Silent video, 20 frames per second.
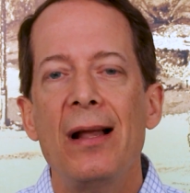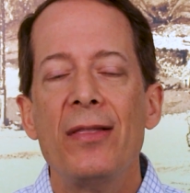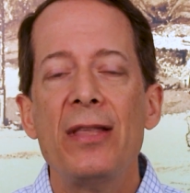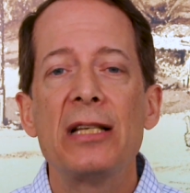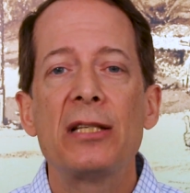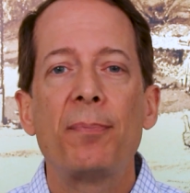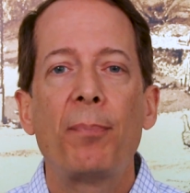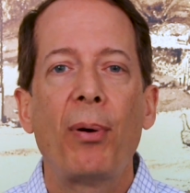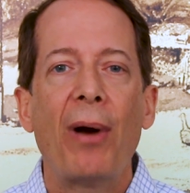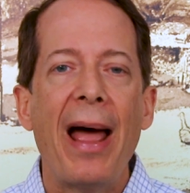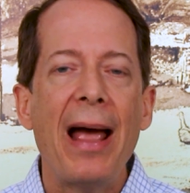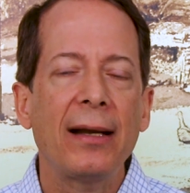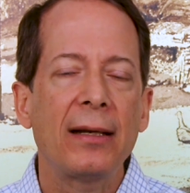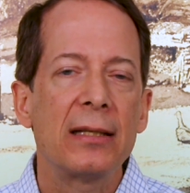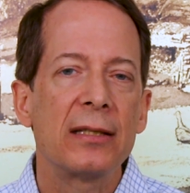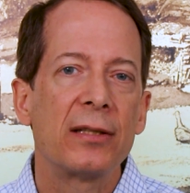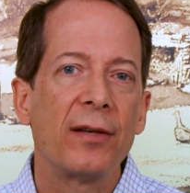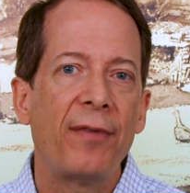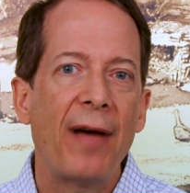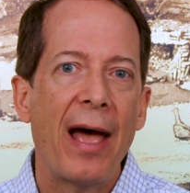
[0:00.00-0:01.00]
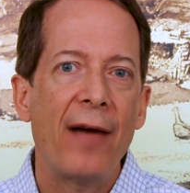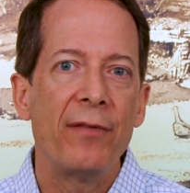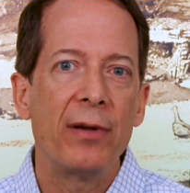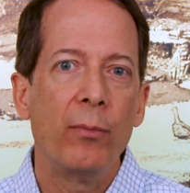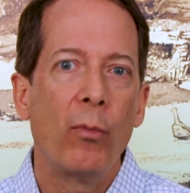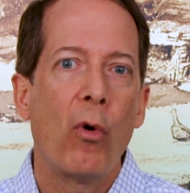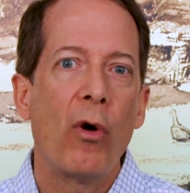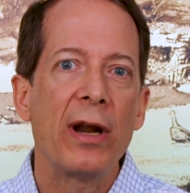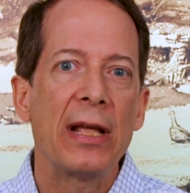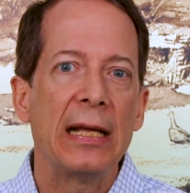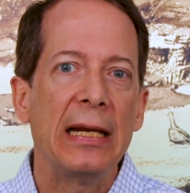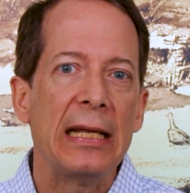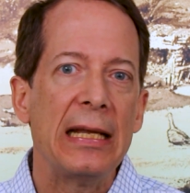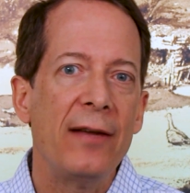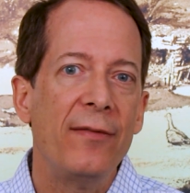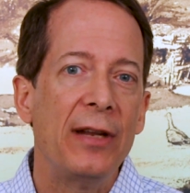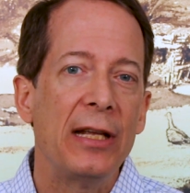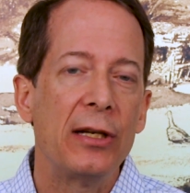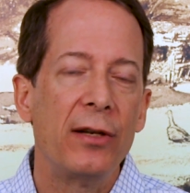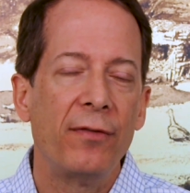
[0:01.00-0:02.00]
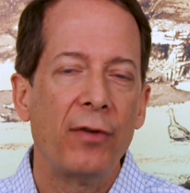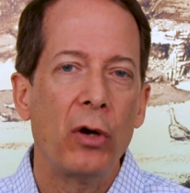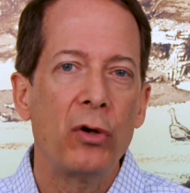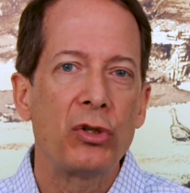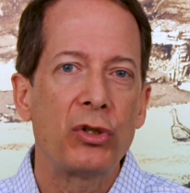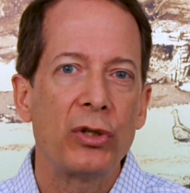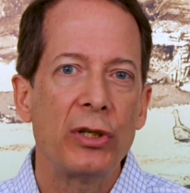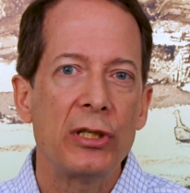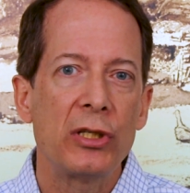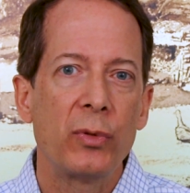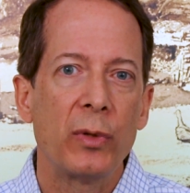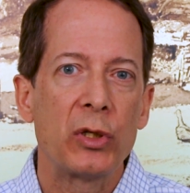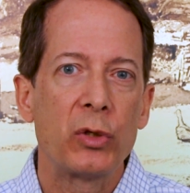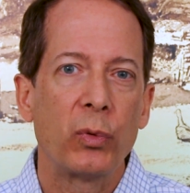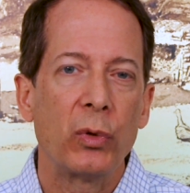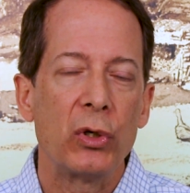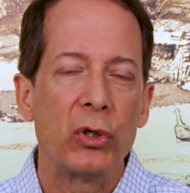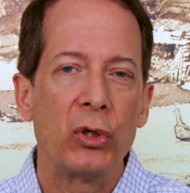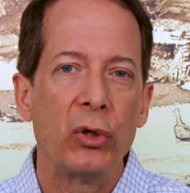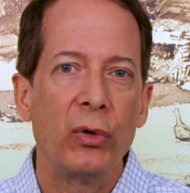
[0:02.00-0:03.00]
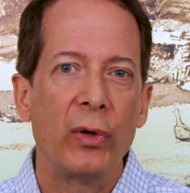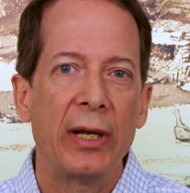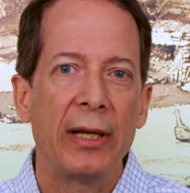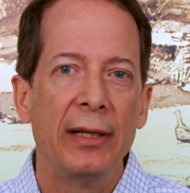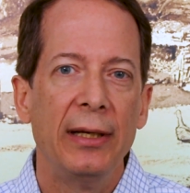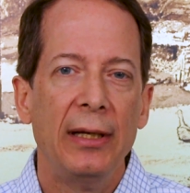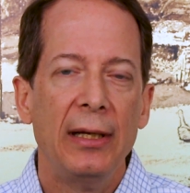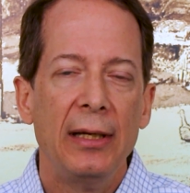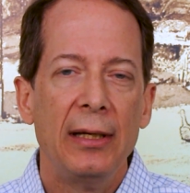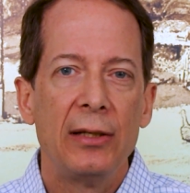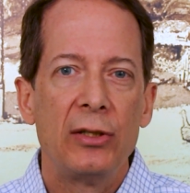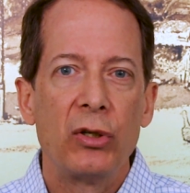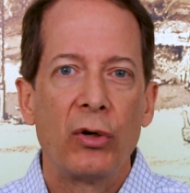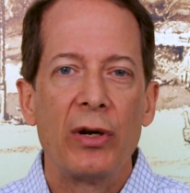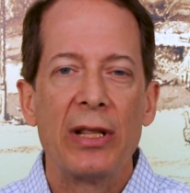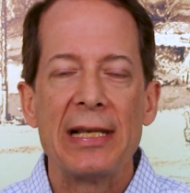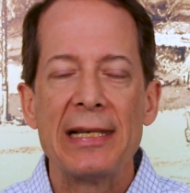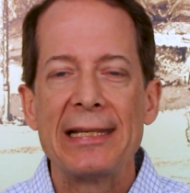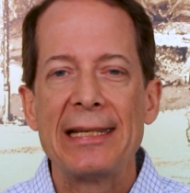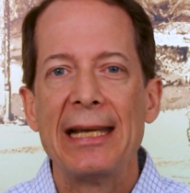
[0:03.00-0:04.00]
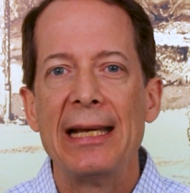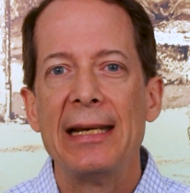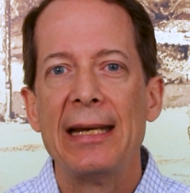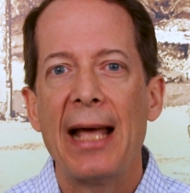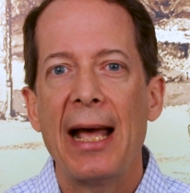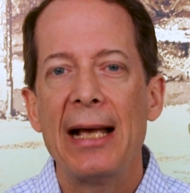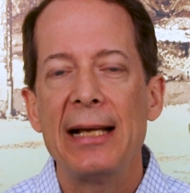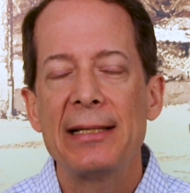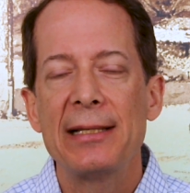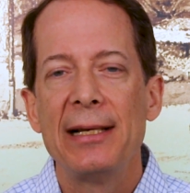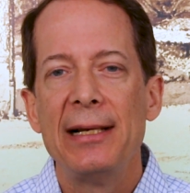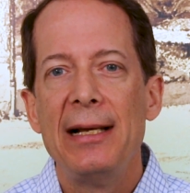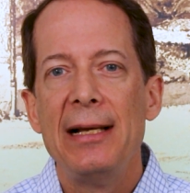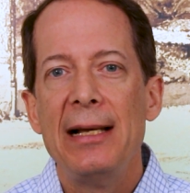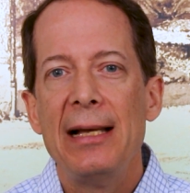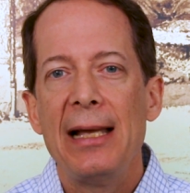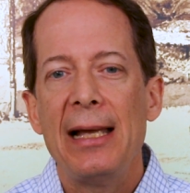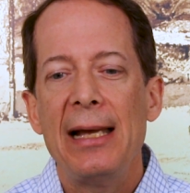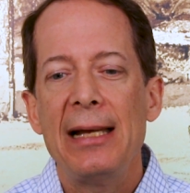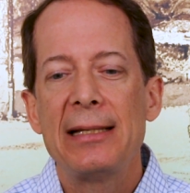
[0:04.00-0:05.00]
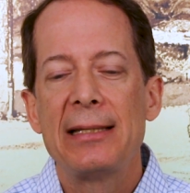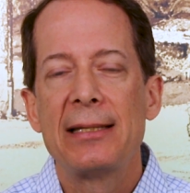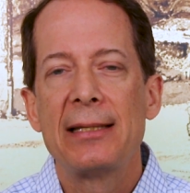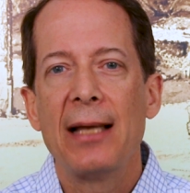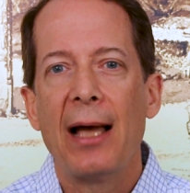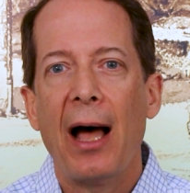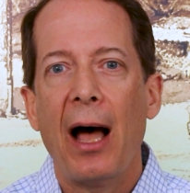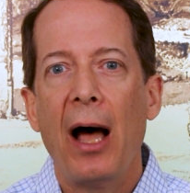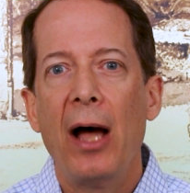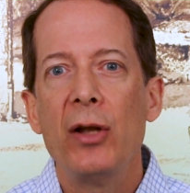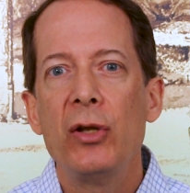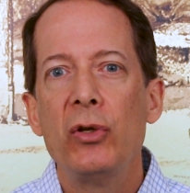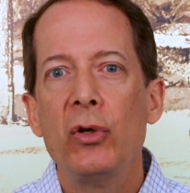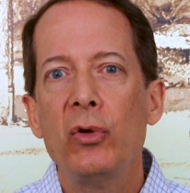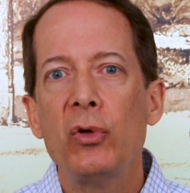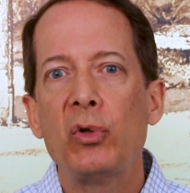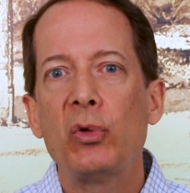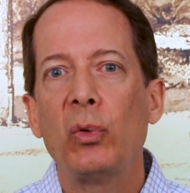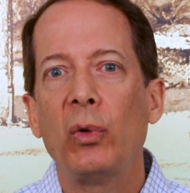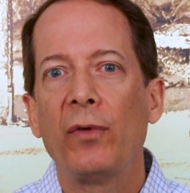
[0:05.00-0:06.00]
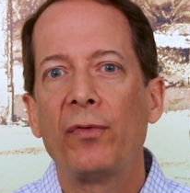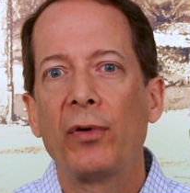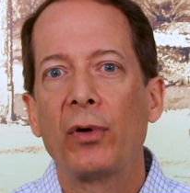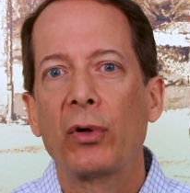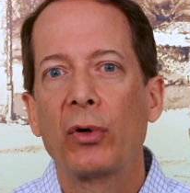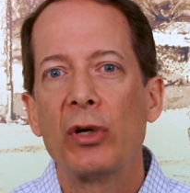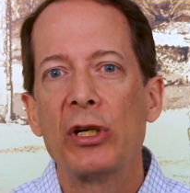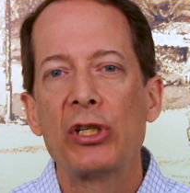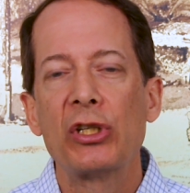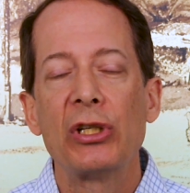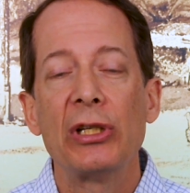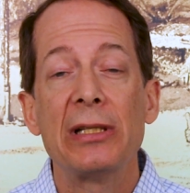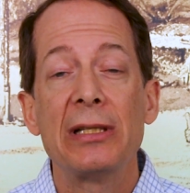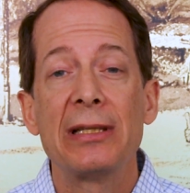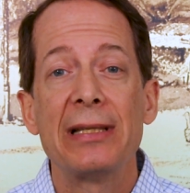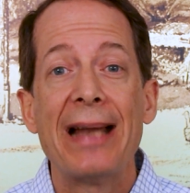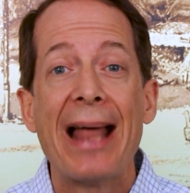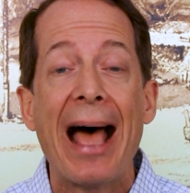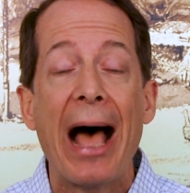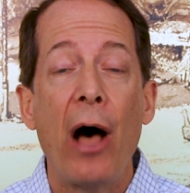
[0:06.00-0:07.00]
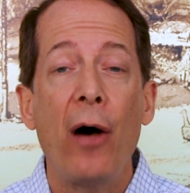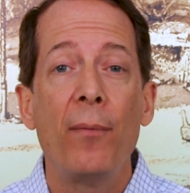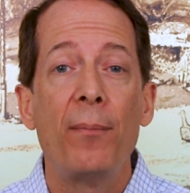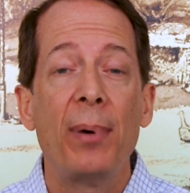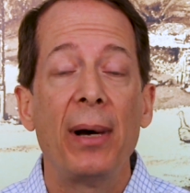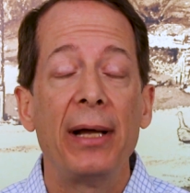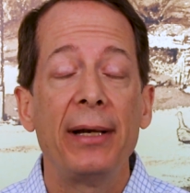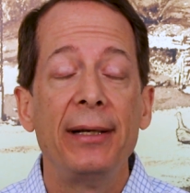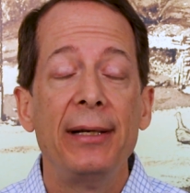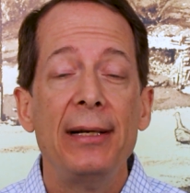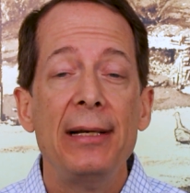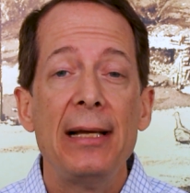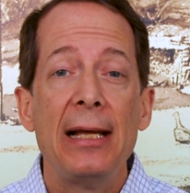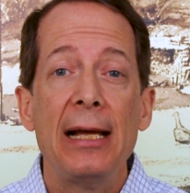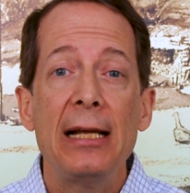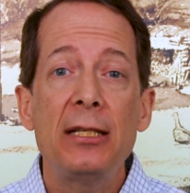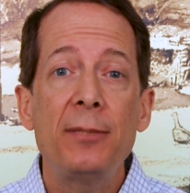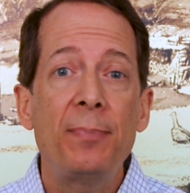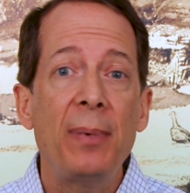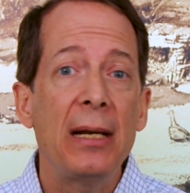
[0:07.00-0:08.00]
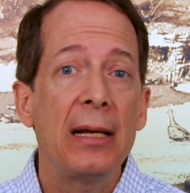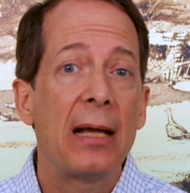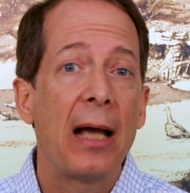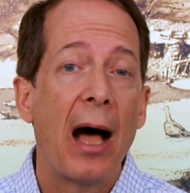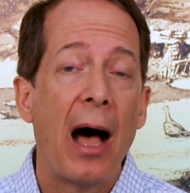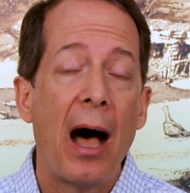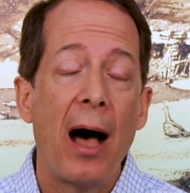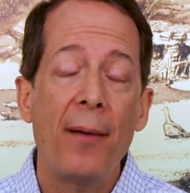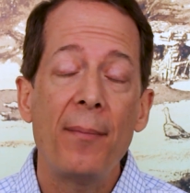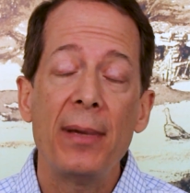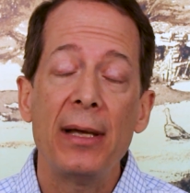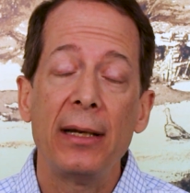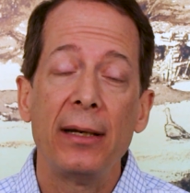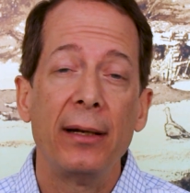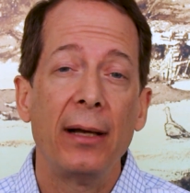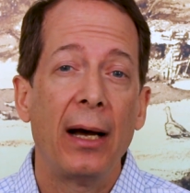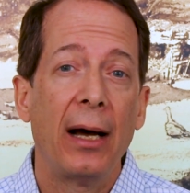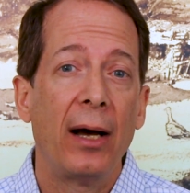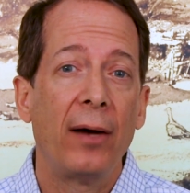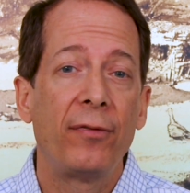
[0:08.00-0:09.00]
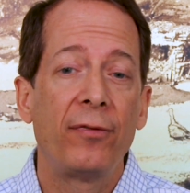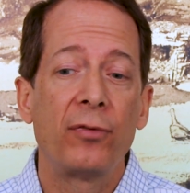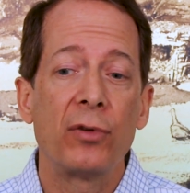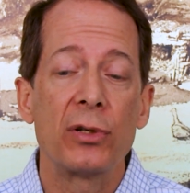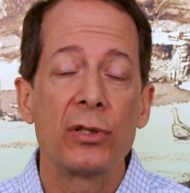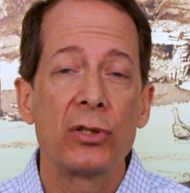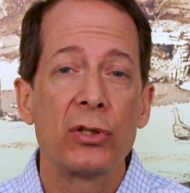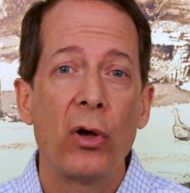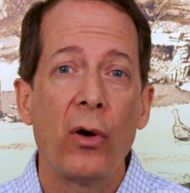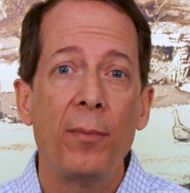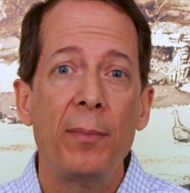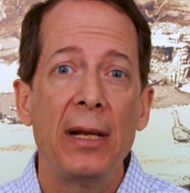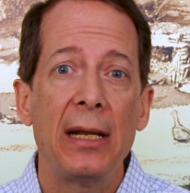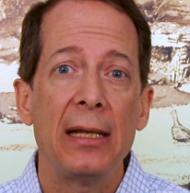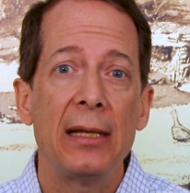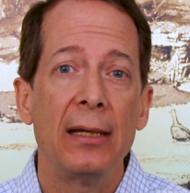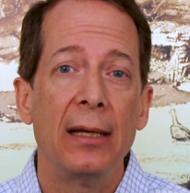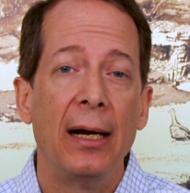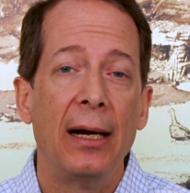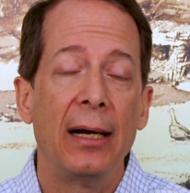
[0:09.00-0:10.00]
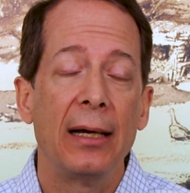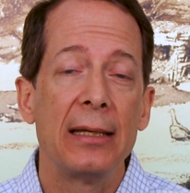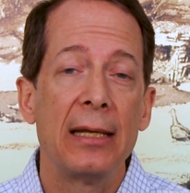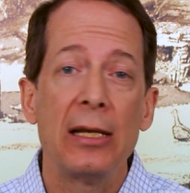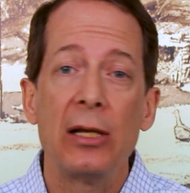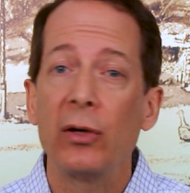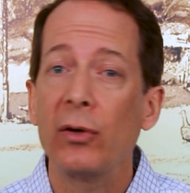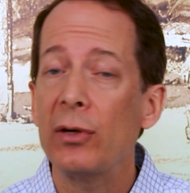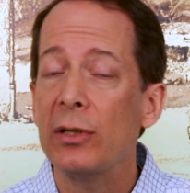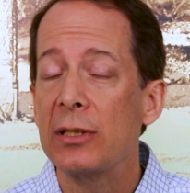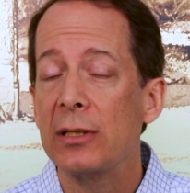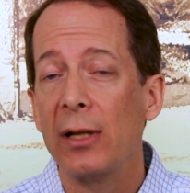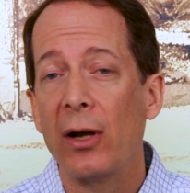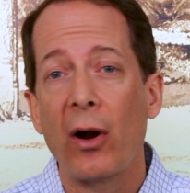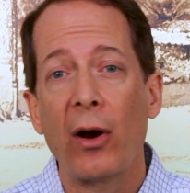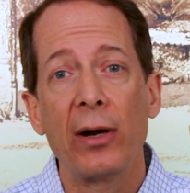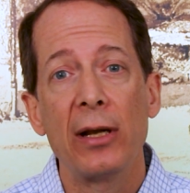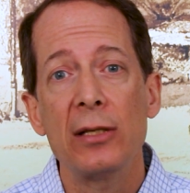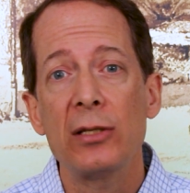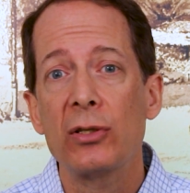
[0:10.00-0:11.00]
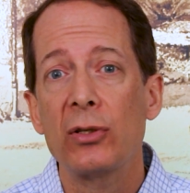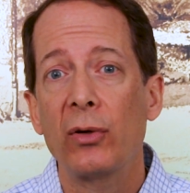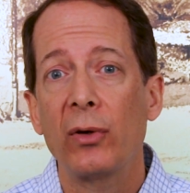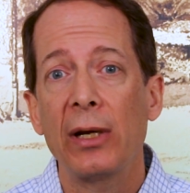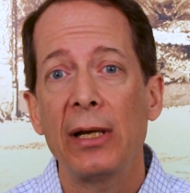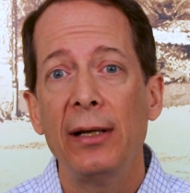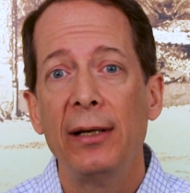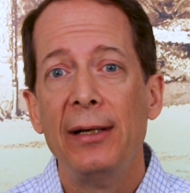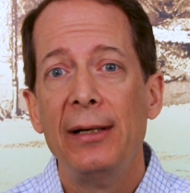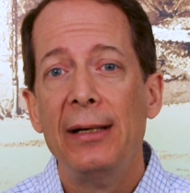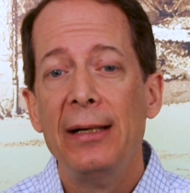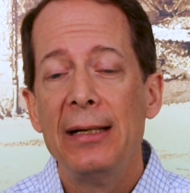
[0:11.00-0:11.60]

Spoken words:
This practice of having morning and evening devotions, which we're doing during these 10 days, it's unusual for Christians now, but it's been common for so many years in our history.